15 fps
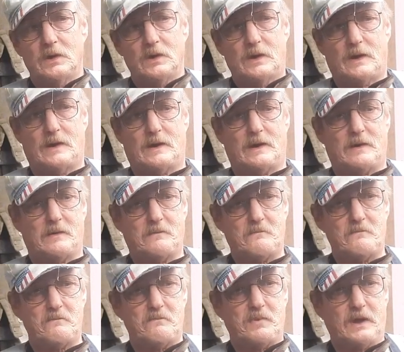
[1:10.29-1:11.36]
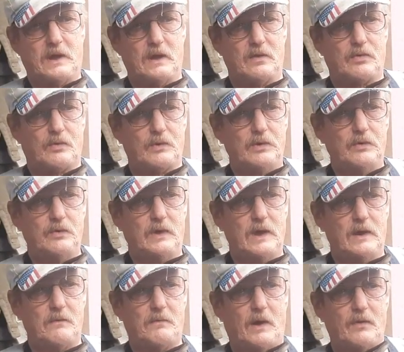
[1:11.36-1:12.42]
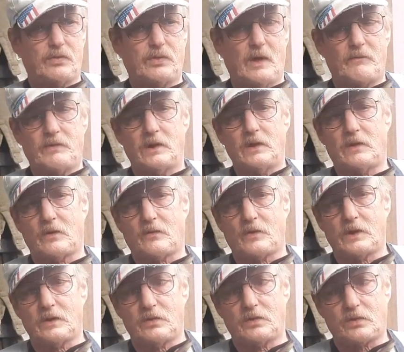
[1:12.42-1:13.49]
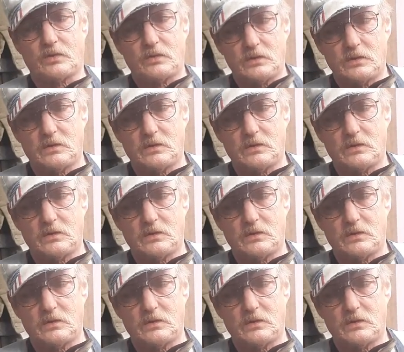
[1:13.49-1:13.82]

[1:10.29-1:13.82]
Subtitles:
Because when you get above 70 degrees,